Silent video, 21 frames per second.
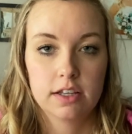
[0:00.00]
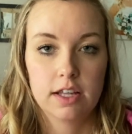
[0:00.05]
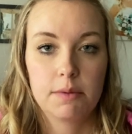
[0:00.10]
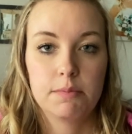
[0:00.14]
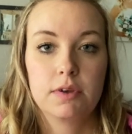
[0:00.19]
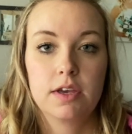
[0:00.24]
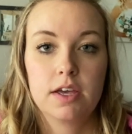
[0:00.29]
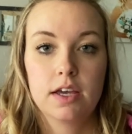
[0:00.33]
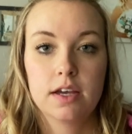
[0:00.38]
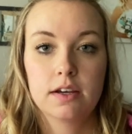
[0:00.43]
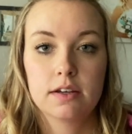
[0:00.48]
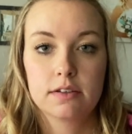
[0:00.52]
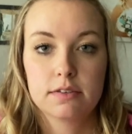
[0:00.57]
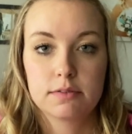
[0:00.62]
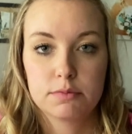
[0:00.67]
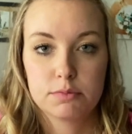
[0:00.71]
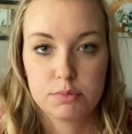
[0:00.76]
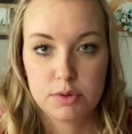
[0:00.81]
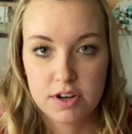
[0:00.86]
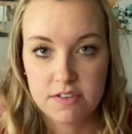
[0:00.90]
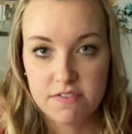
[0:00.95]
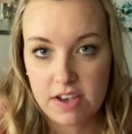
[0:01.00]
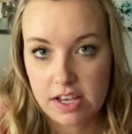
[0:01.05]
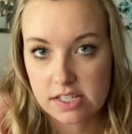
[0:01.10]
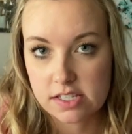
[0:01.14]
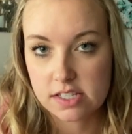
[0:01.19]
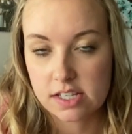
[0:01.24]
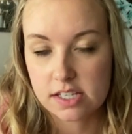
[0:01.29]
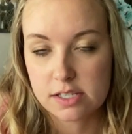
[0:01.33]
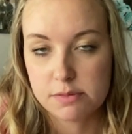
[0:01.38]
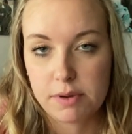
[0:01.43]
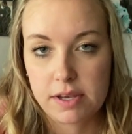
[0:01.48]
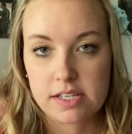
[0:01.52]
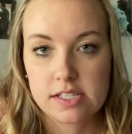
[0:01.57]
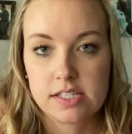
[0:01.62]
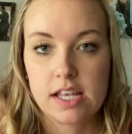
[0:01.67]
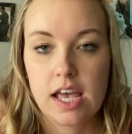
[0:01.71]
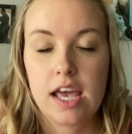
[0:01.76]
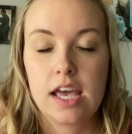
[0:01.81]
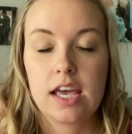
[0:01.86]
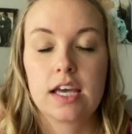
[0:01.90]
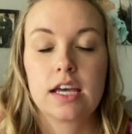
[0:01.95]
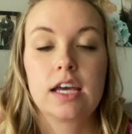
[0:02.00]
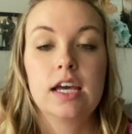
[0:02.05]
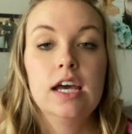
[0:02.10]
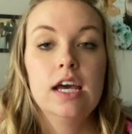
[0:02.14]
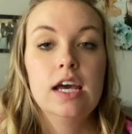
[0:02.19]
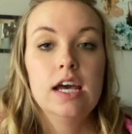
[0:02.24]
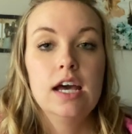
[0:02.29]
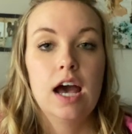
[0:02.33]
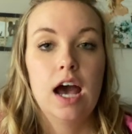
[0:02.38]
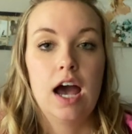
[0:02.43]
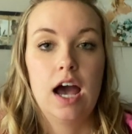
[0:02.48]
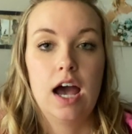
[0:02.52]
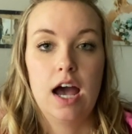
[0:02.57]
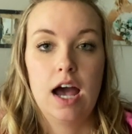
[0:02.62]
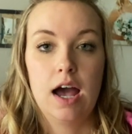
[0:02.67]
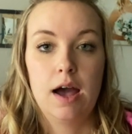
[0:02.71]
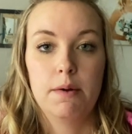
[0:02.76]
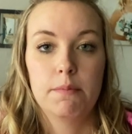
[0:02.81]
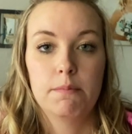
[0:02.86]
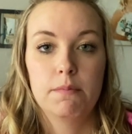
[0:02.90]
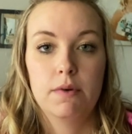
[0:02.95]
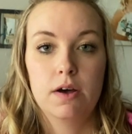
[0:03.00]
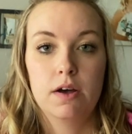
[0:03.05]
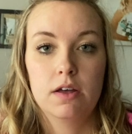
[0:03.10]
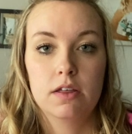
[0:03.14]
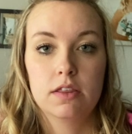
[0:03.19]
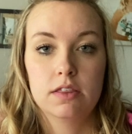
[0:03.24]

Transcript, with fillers: Let me preface this by saying um,